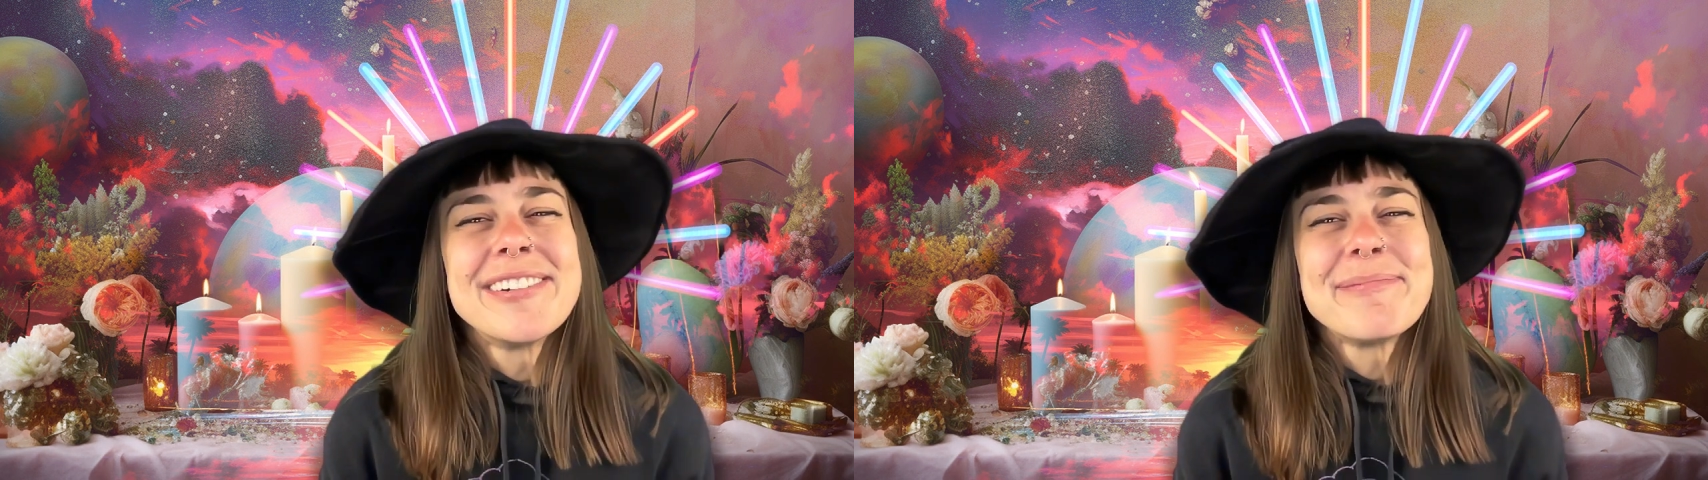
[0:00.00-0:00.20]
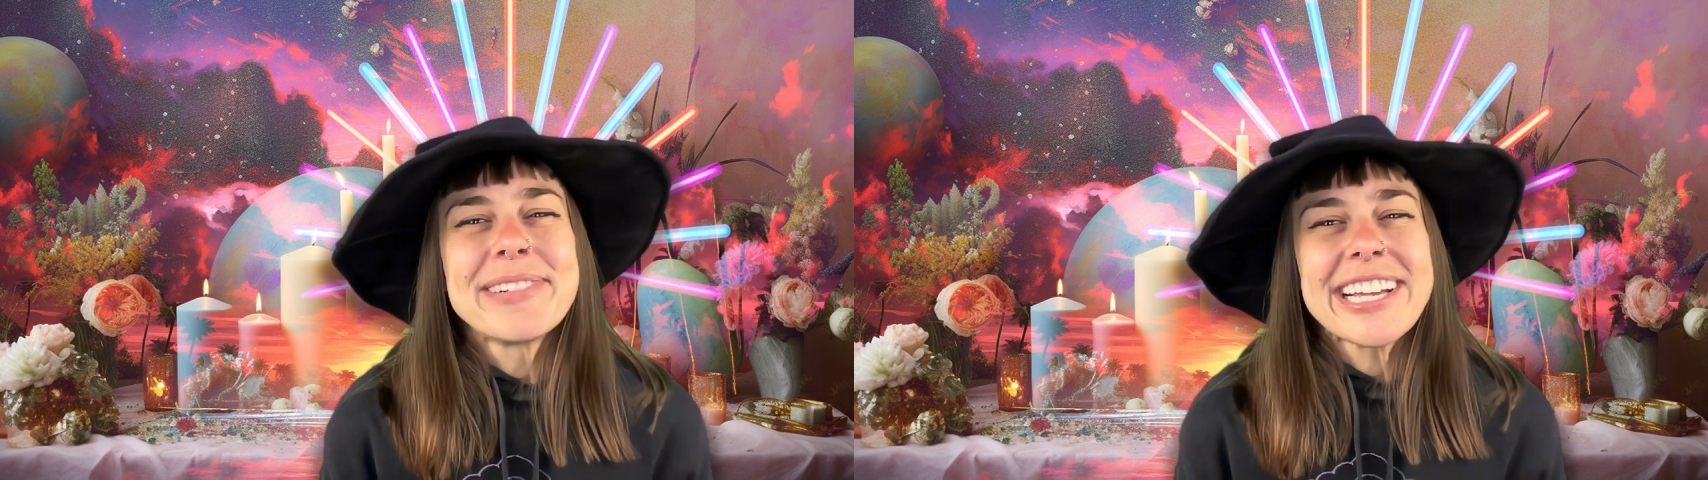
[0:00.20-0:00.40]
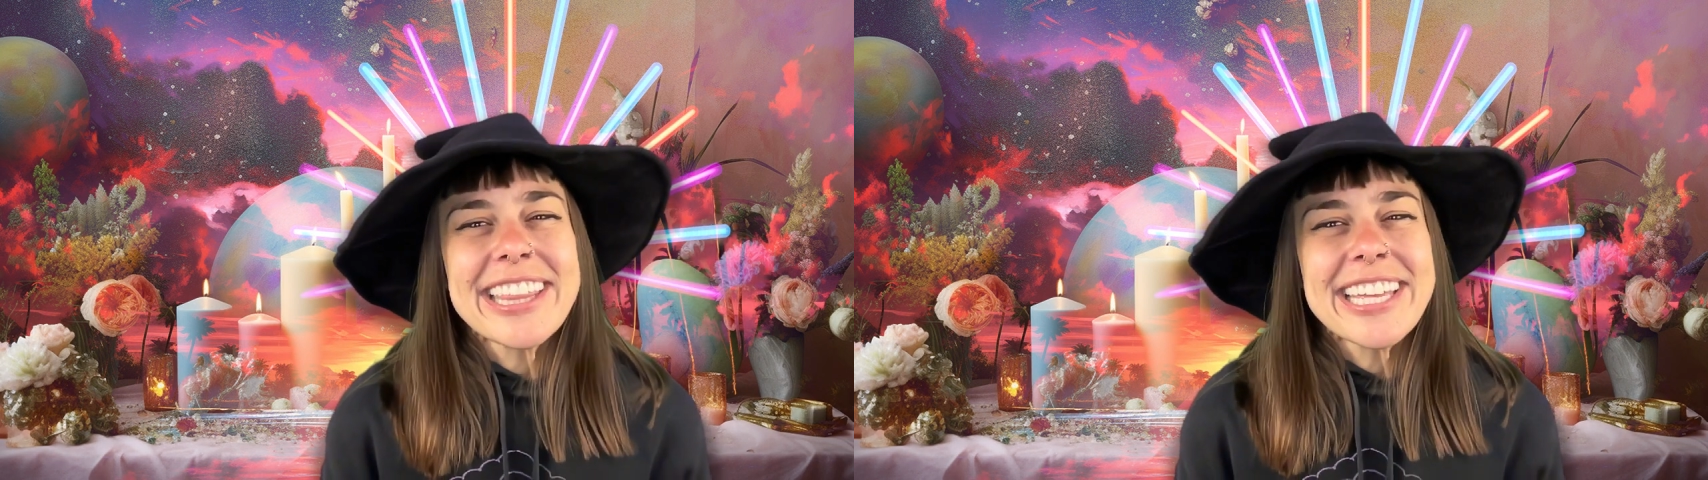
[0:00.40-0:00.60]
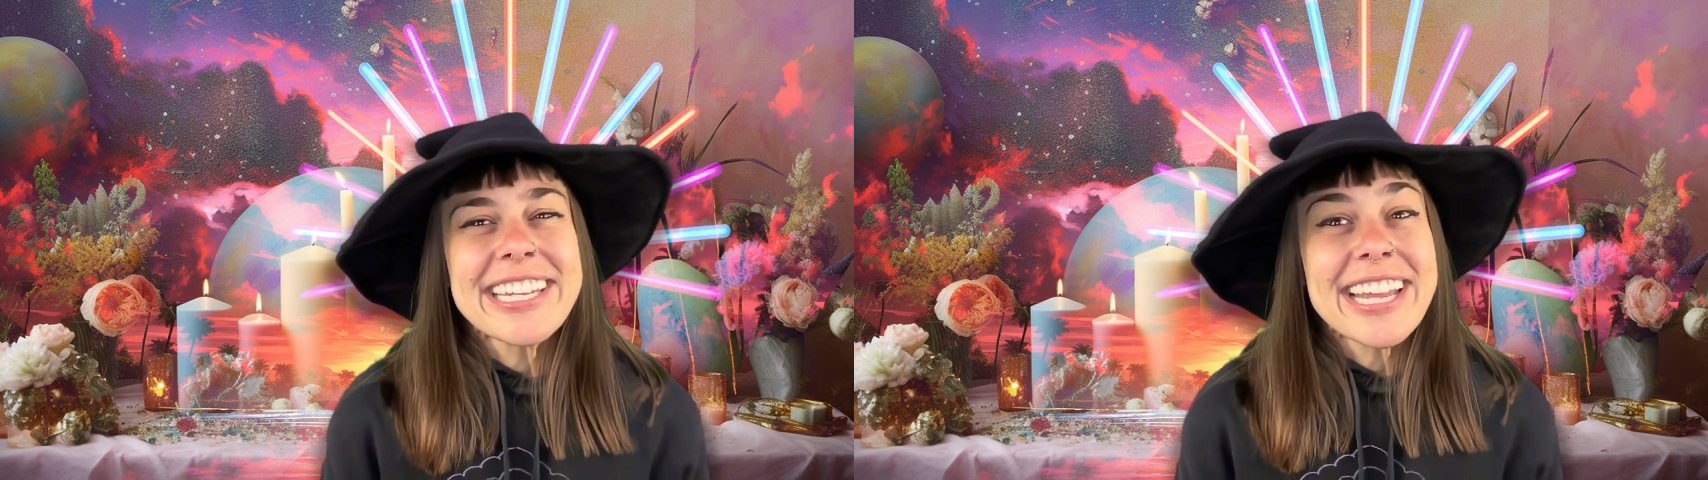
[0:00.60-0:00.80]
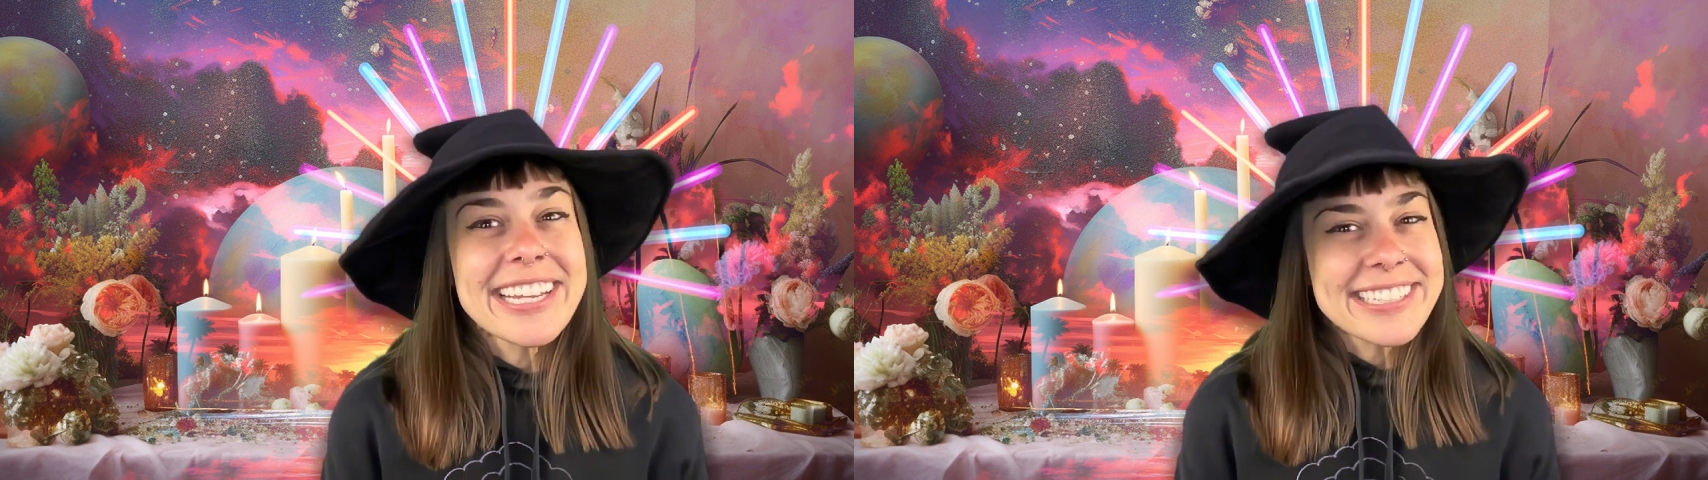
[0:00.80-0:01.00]
Breathe
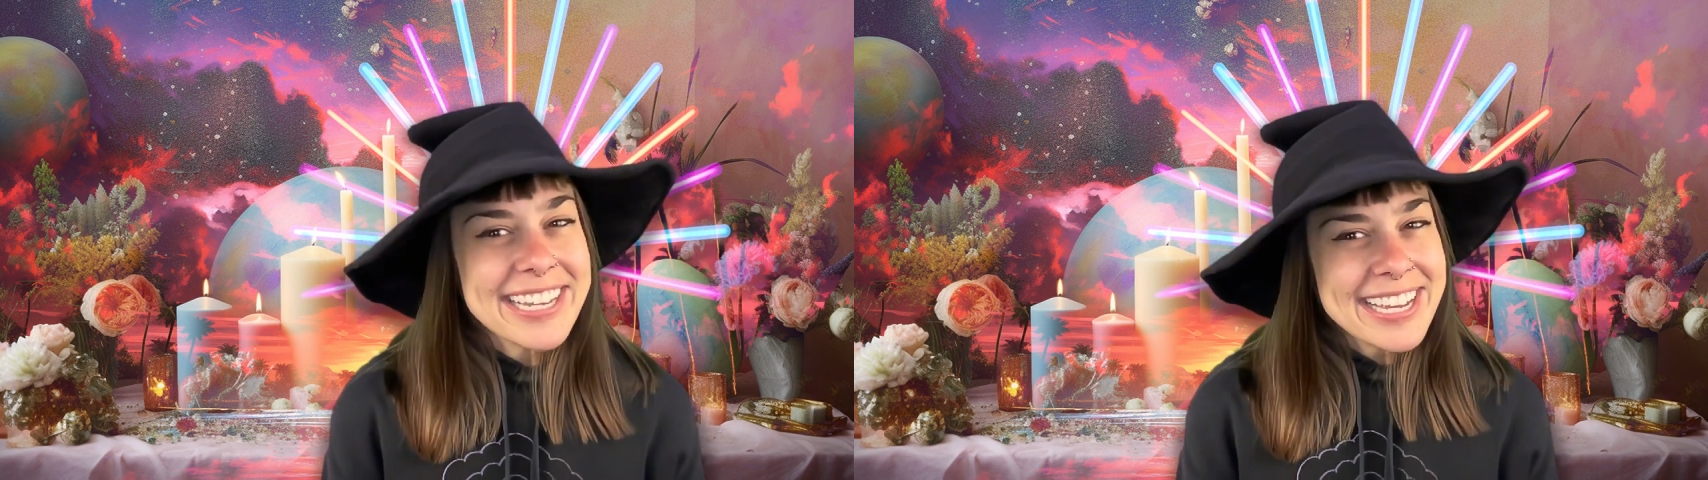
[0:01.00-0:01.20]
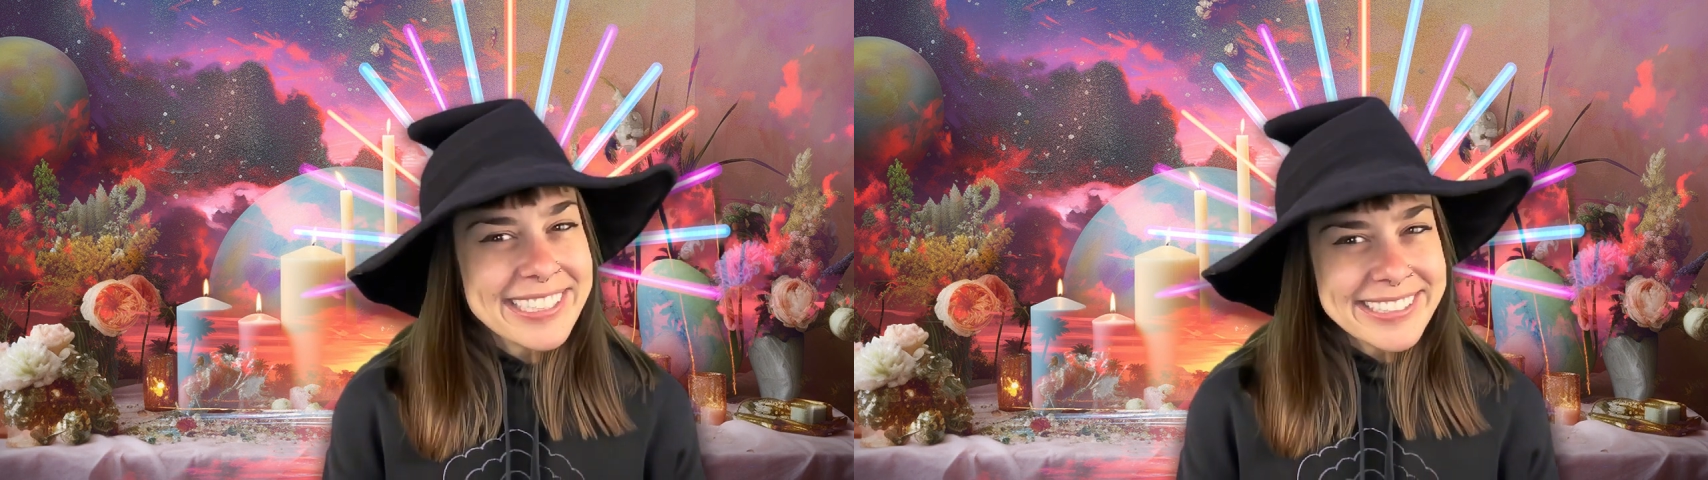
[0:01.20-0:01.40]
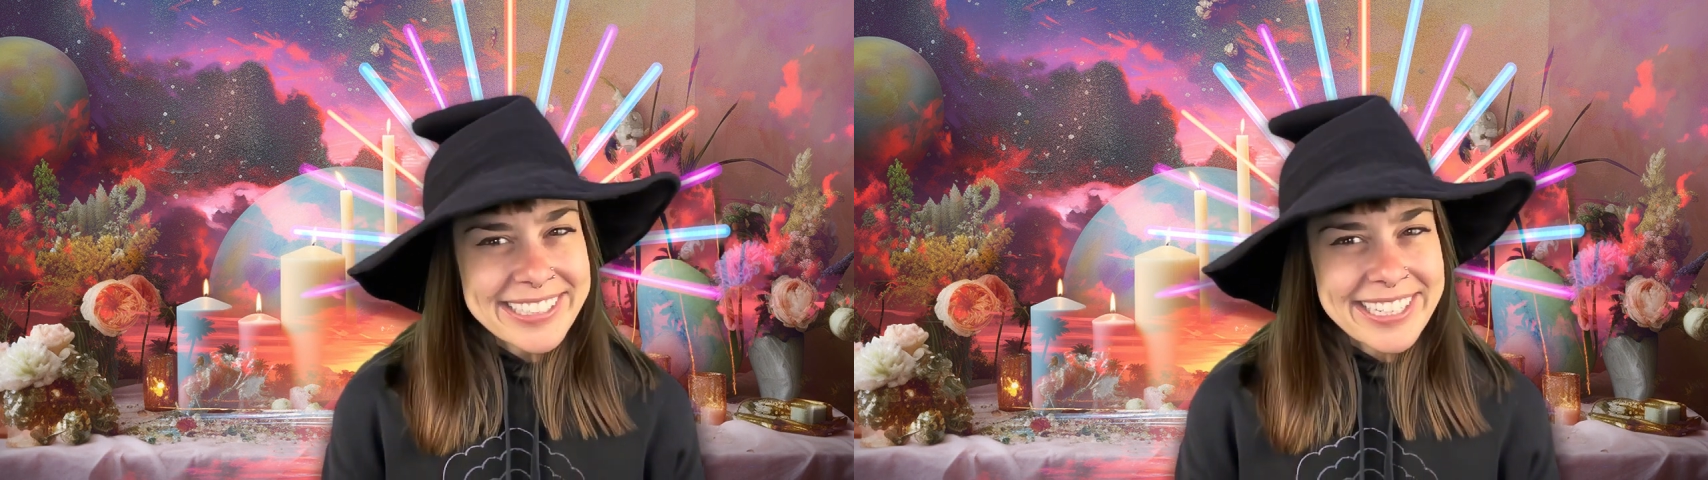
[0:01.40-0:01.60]
in and ask,